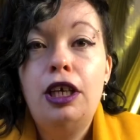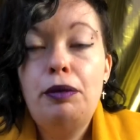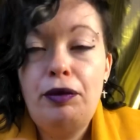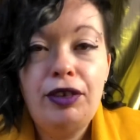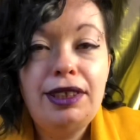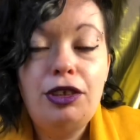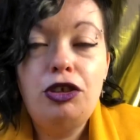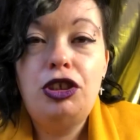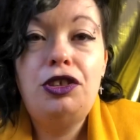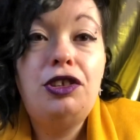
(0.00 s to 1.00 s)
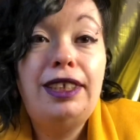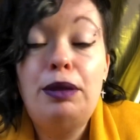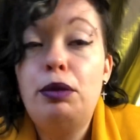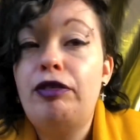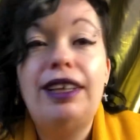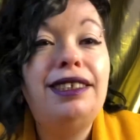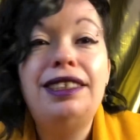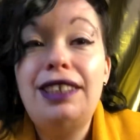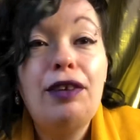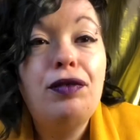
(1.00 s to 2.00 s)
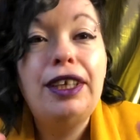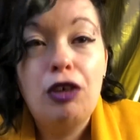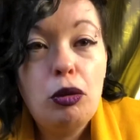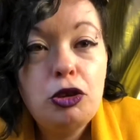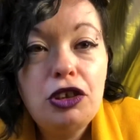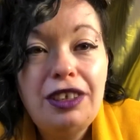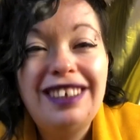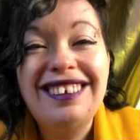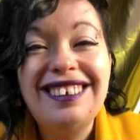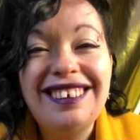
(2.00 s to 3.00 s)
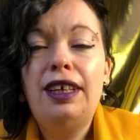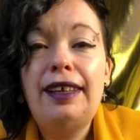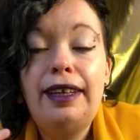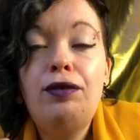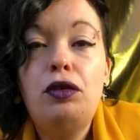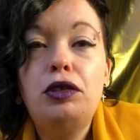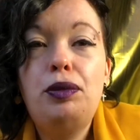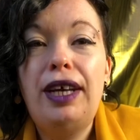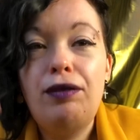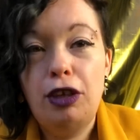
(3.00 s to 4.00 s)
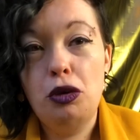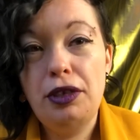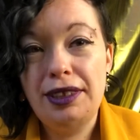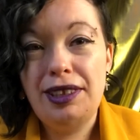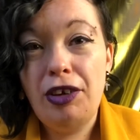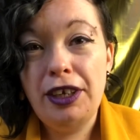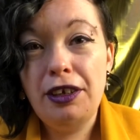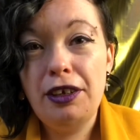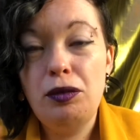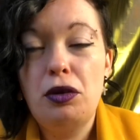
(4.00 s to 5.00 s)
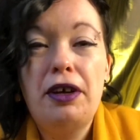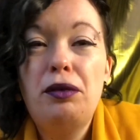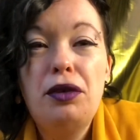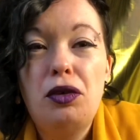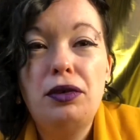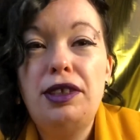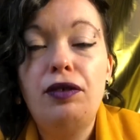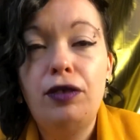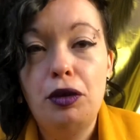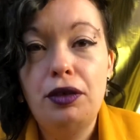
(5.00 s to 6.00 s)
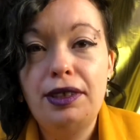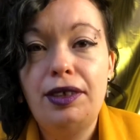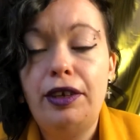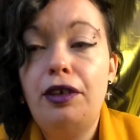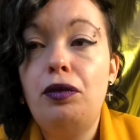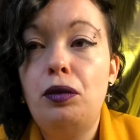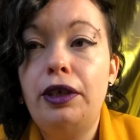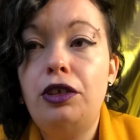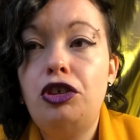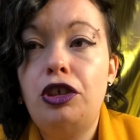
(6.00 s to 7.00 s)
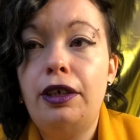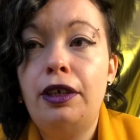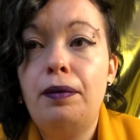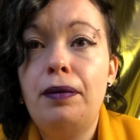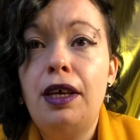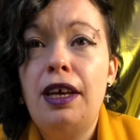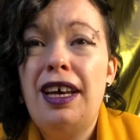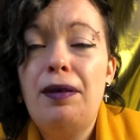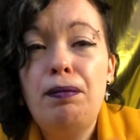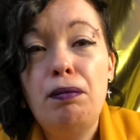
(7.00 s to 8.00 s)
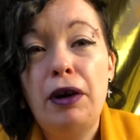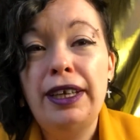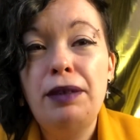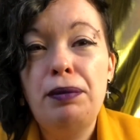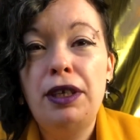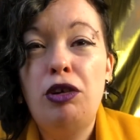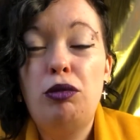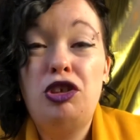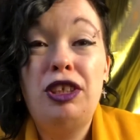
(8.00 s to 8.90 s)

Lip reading: But researching sustainable brands is definitely an option. And then, of course, we have lower designer, what I would call sort of lower designer, which might be an option